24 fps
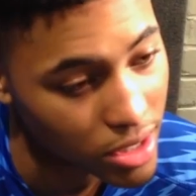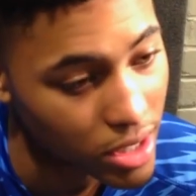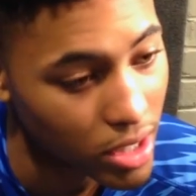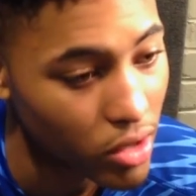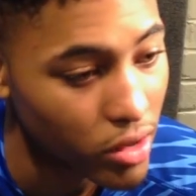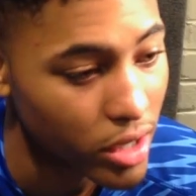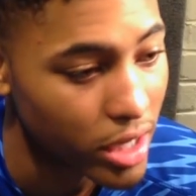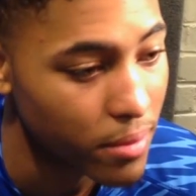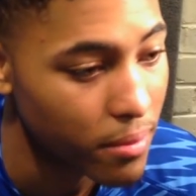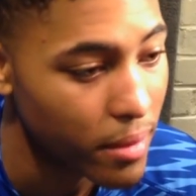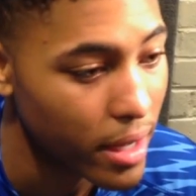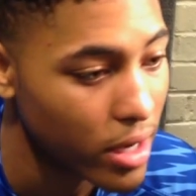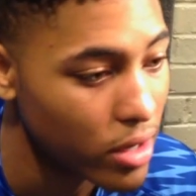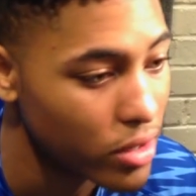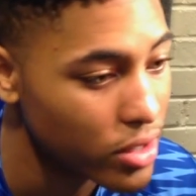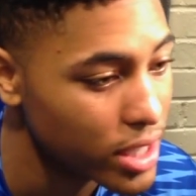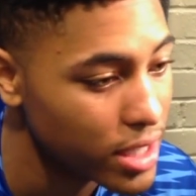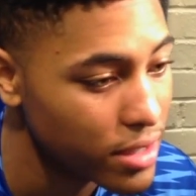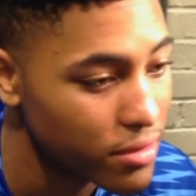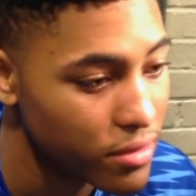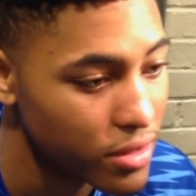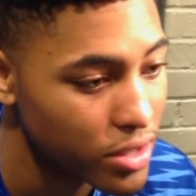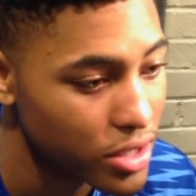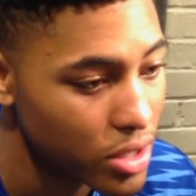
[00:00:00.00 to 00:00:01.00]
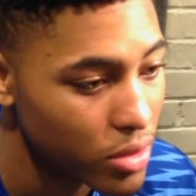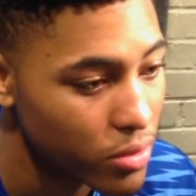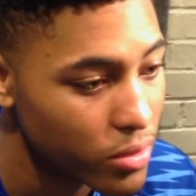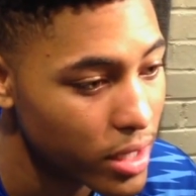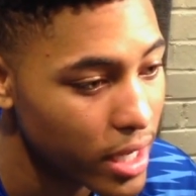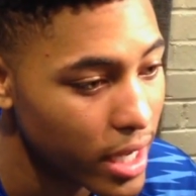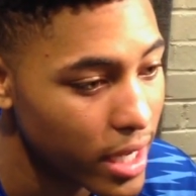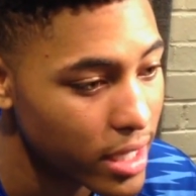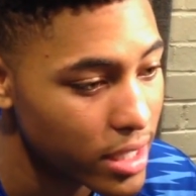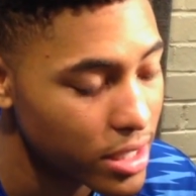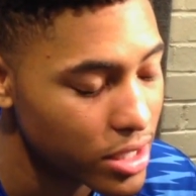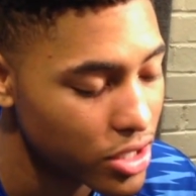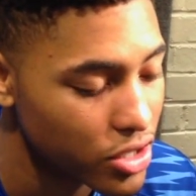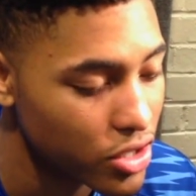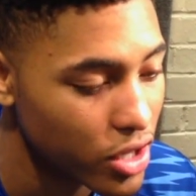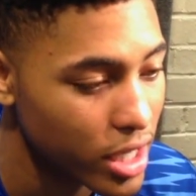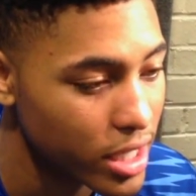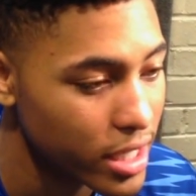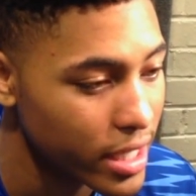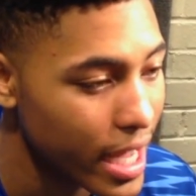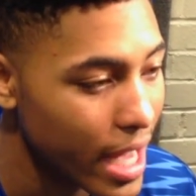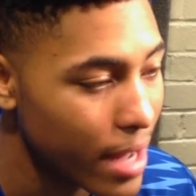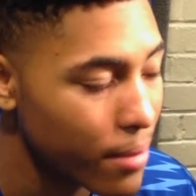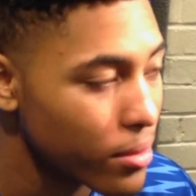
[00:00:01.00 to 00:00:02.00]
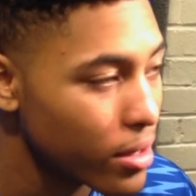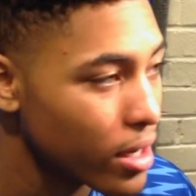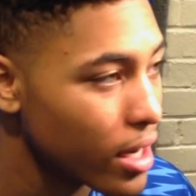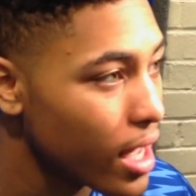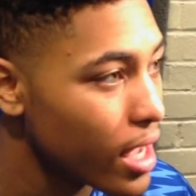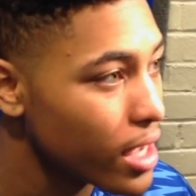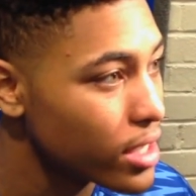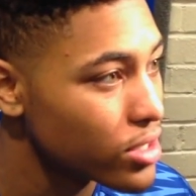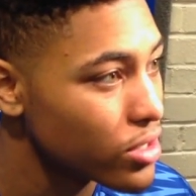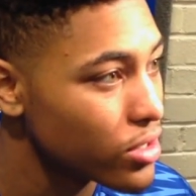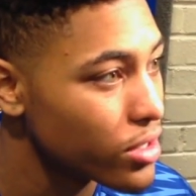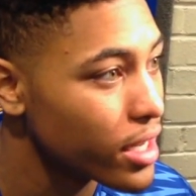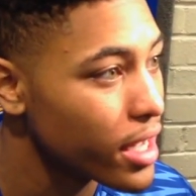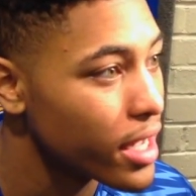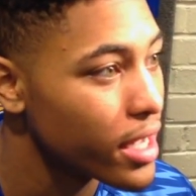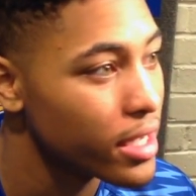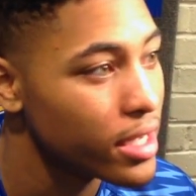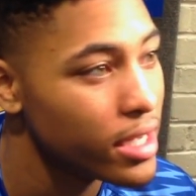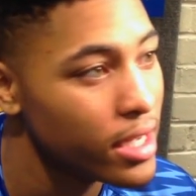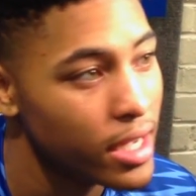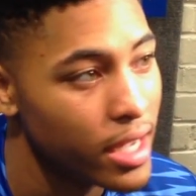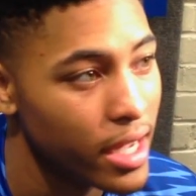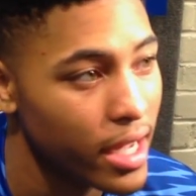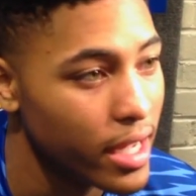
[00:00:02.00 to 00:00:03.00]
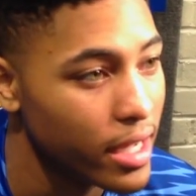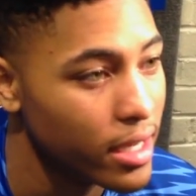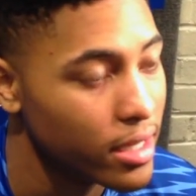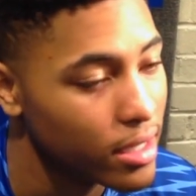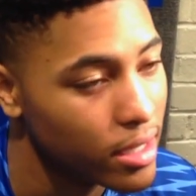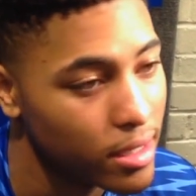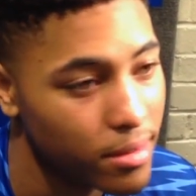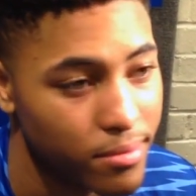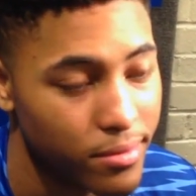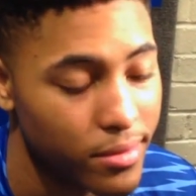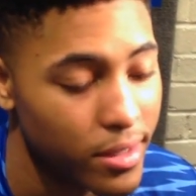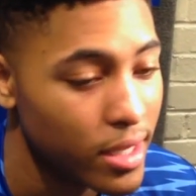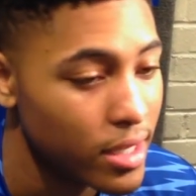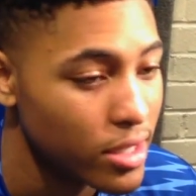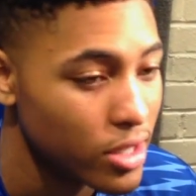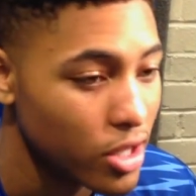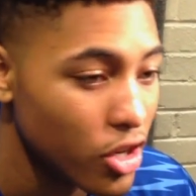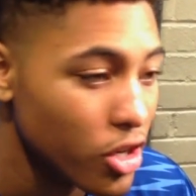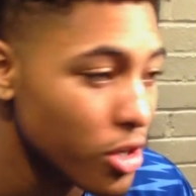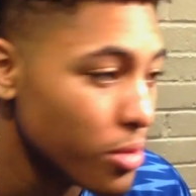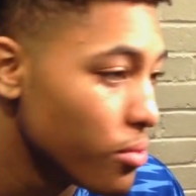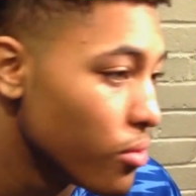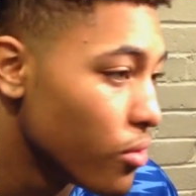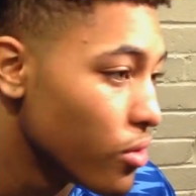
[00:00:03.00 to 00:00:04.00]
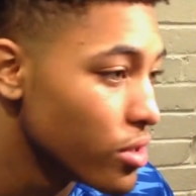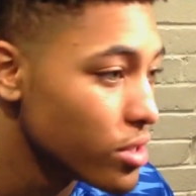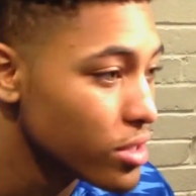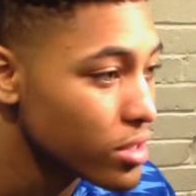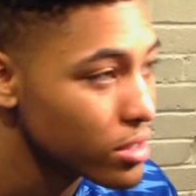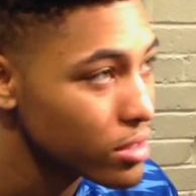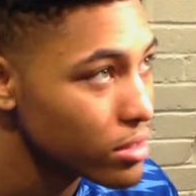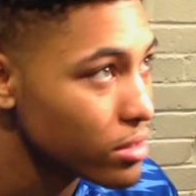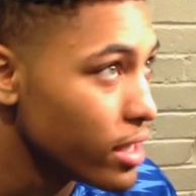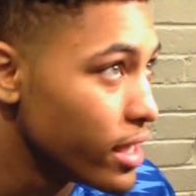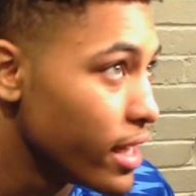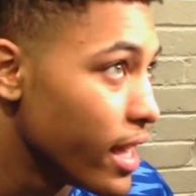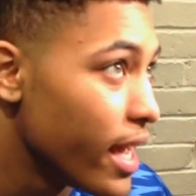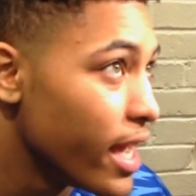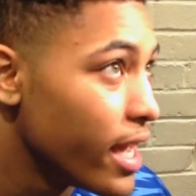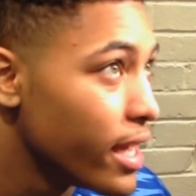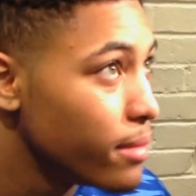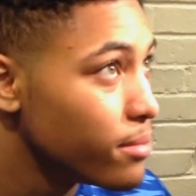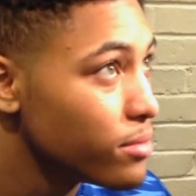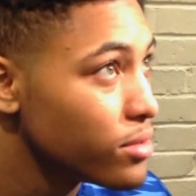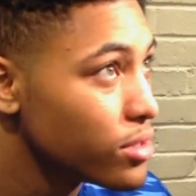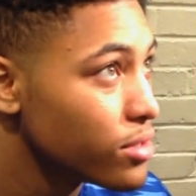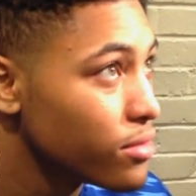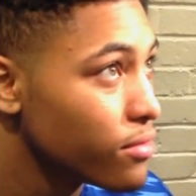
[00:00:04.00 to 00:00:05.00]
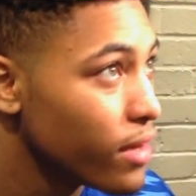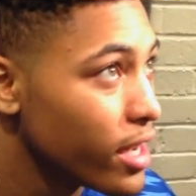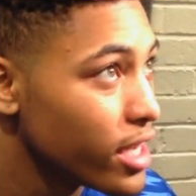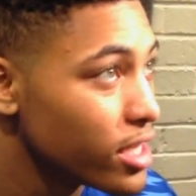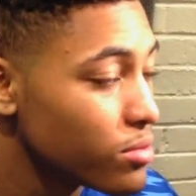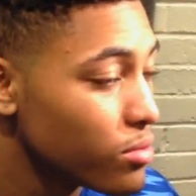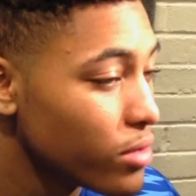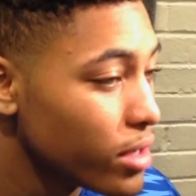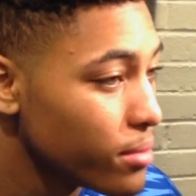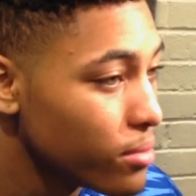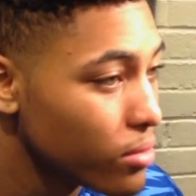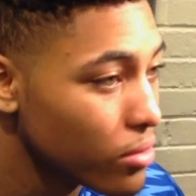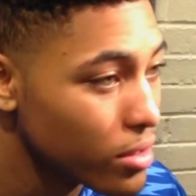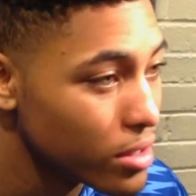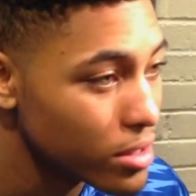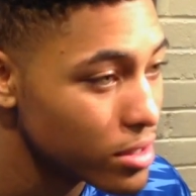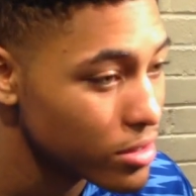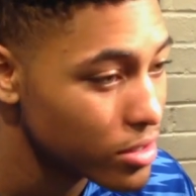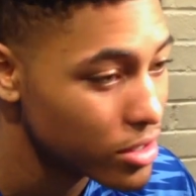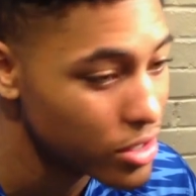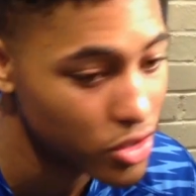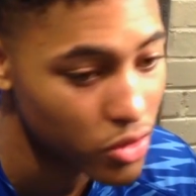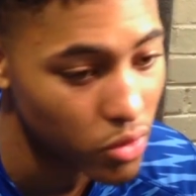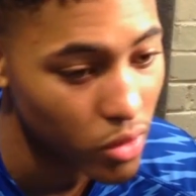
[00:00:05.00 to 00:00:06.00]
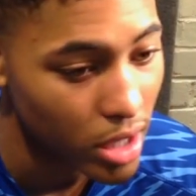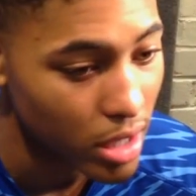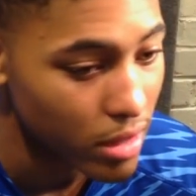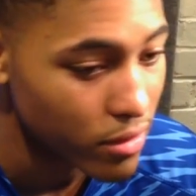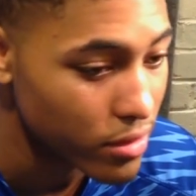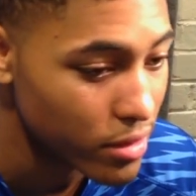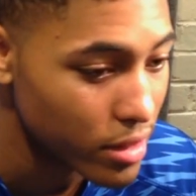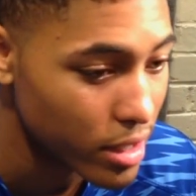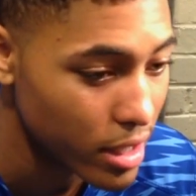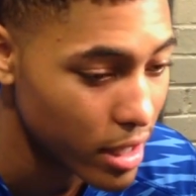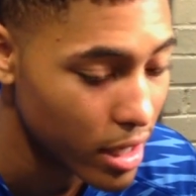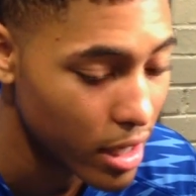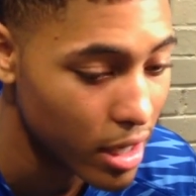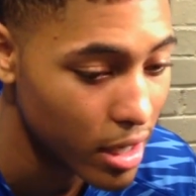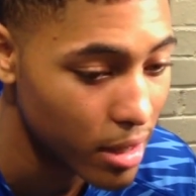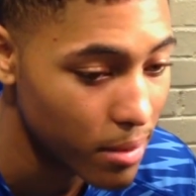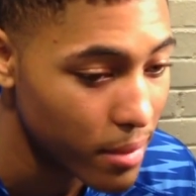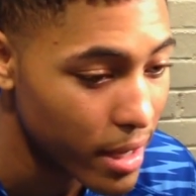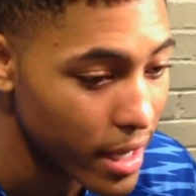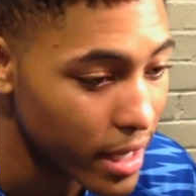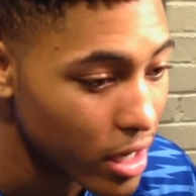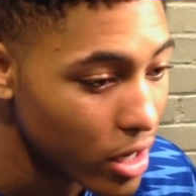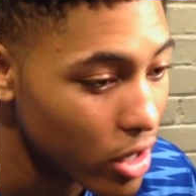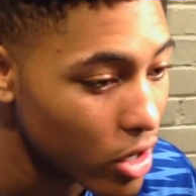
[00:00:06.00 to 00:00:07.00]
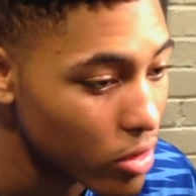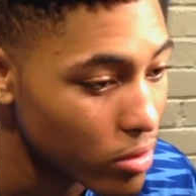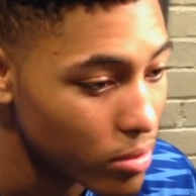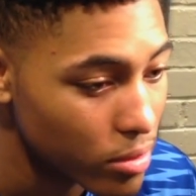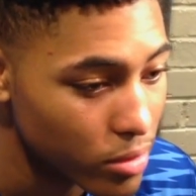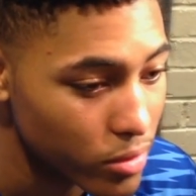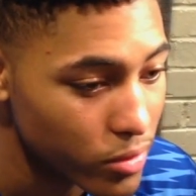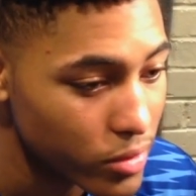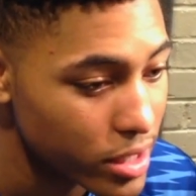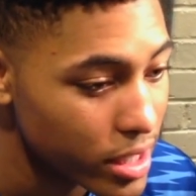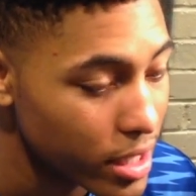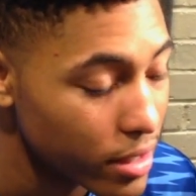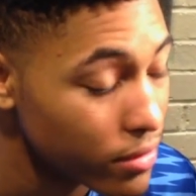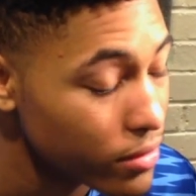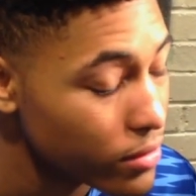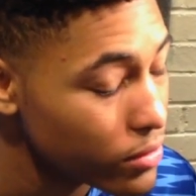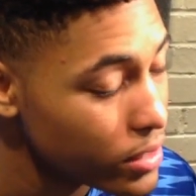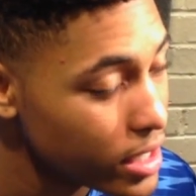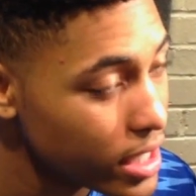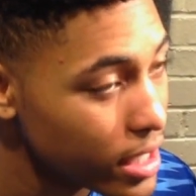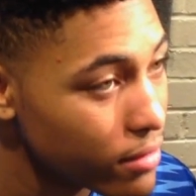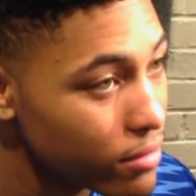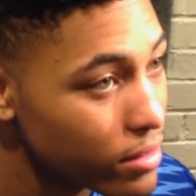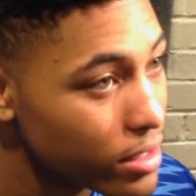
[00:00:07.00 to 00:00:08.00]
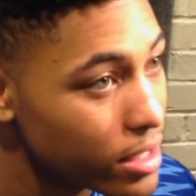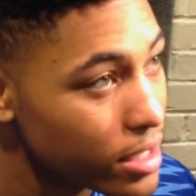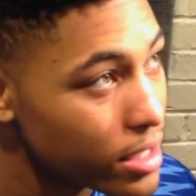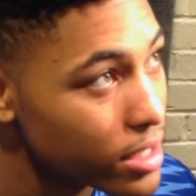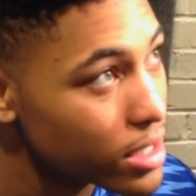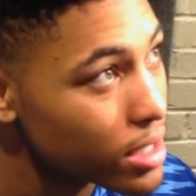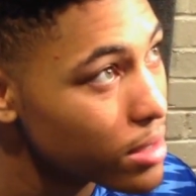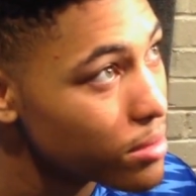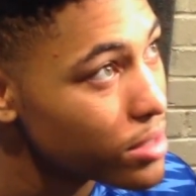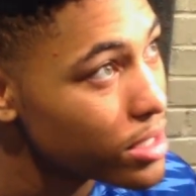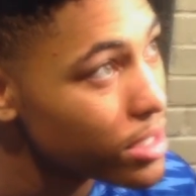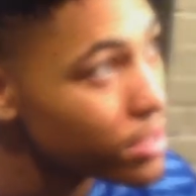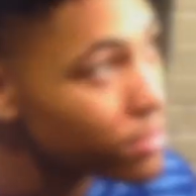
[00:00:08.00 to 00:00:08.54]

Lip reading: slow getting back on defense. So we kind of just tried to capitalize on that. And 30 points in Ames, fast break points to 12 back home. We definitely did something